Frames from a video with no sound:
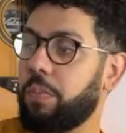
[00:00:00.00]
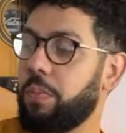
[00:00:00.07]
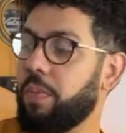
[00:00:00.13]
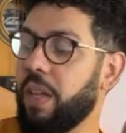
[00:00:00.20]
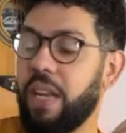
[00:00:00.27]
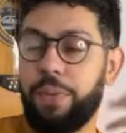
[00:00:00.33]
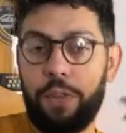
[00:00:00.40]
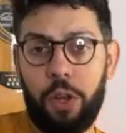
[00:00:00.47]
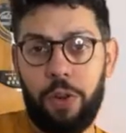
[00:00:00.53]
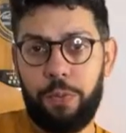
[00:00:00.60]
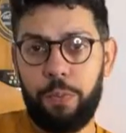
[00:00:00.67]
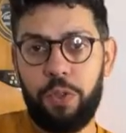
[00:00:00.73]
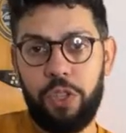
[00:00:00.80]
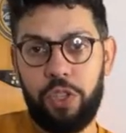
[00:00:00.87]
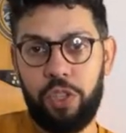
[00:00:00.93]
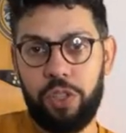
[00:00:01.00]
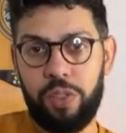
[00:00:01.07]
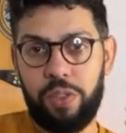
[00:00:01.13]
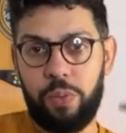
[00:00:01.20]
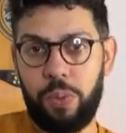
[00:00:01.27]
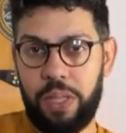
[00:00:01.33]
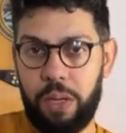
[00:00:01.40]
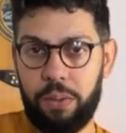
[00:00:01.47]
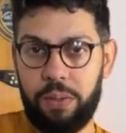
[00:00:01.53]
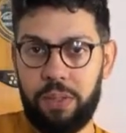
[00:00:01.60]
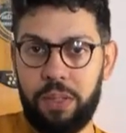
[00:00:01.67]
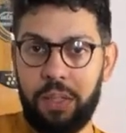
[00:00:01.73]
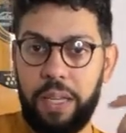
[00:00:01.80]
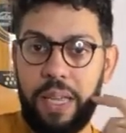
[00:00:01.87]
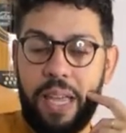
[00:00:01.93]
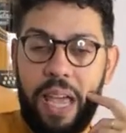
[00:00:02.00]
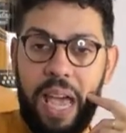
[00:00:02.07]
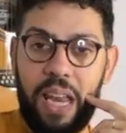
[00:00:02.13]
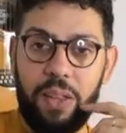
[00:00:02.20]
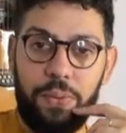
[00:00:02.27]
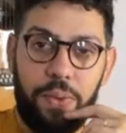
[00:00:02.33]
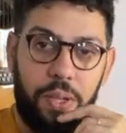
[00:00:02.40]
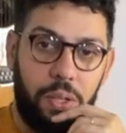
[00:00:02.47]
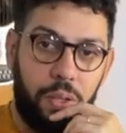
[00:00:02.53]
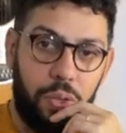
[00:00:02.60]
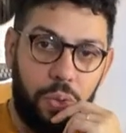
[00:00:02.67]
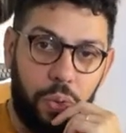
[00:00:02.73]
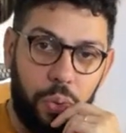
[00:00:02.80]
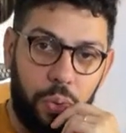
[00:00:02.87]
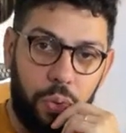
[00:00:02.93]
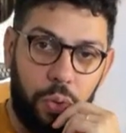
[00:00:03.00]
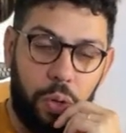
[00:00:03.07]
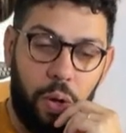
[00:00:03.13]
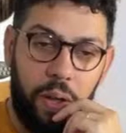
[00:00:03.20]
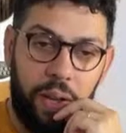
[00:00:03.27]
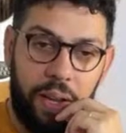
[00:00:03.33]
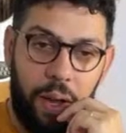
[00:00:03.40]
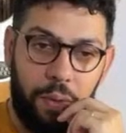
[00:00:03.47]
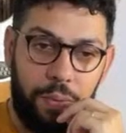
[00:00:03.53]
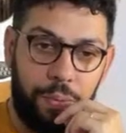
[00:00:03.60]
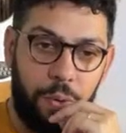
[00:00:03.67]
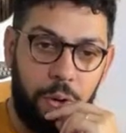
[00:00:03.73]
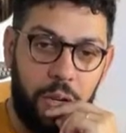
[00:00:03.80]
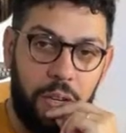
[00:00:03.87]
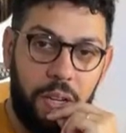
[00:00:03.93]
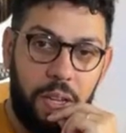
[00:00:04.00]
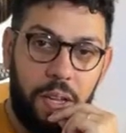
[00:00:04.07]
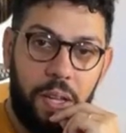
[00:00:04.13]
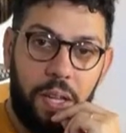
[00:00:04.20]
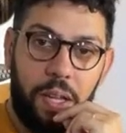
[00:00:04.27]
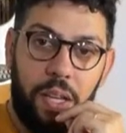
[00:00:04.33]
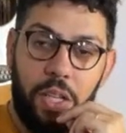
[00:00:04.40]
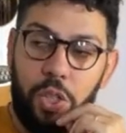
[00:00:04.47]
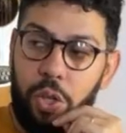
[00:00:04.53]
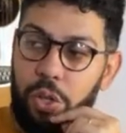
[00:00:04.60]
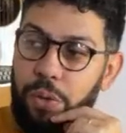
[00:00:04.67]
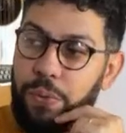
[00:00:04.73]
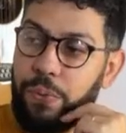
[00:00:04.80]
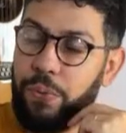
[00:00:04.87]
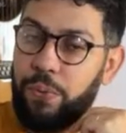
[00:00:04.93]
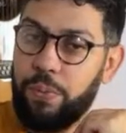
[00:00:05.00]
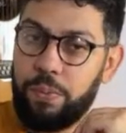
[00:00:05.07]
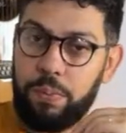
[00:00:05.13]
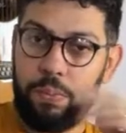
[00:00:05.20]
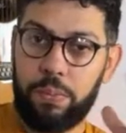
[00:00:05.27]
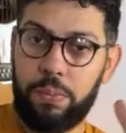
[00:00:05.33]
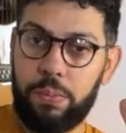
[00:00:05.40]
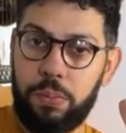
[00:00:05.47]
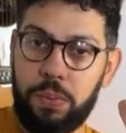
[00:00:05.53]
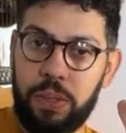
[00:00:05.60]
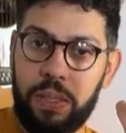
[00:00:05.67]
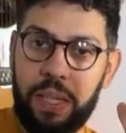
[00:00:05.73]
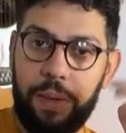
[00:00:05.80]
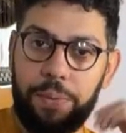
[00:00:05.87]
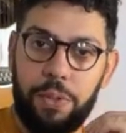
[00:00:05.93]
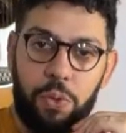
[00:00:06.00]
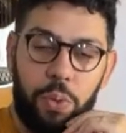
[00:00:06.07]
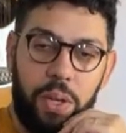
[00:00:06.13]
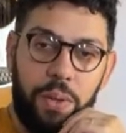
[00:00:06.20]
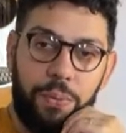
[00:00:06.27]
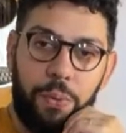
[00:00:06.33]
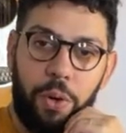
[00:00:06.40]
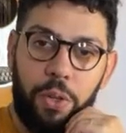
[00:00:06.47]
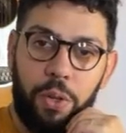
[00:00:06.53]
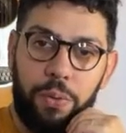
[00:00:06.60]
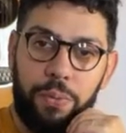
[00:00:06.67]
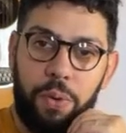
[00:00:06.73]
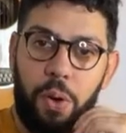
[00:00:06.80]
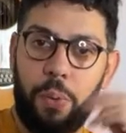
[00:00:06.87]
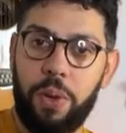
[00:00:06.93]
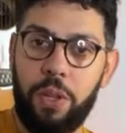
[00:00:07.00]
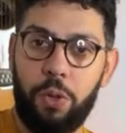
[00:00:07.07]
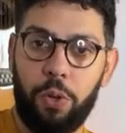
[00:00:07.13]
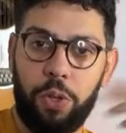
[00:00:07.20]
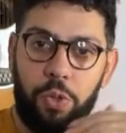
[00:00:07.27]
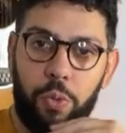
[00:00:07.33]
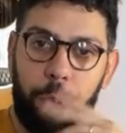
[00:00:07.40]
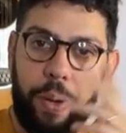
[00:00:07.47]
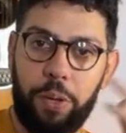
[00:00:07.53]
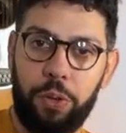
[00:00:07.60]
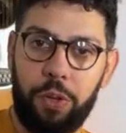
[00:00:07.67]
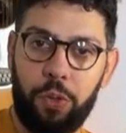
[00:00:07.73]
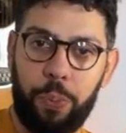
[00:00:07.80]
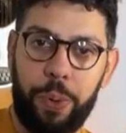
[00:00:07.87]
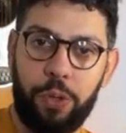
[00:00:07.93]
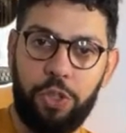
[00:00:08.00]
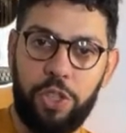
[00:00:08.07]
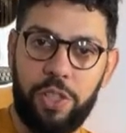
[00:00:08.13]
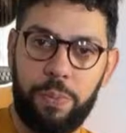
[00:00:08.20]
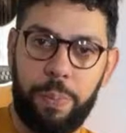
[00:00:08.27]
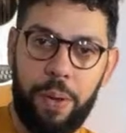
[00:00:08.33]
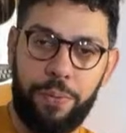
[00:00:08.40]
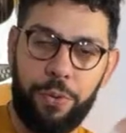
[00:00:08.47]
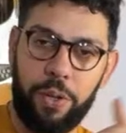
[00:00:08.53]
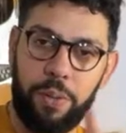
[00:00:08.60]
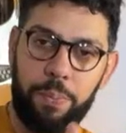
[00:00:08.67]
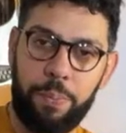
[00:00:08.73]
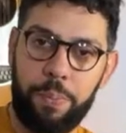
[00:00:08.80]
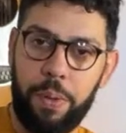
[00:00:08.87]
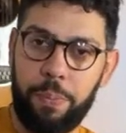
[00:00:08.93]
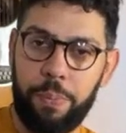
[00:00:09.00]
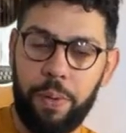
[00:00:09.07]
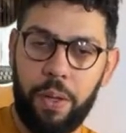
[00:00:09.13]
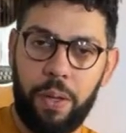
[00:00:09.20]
left a lot of musicians without anything to account for. It sort of left as well a void of, oh, we don't need to pay, just pay for the people.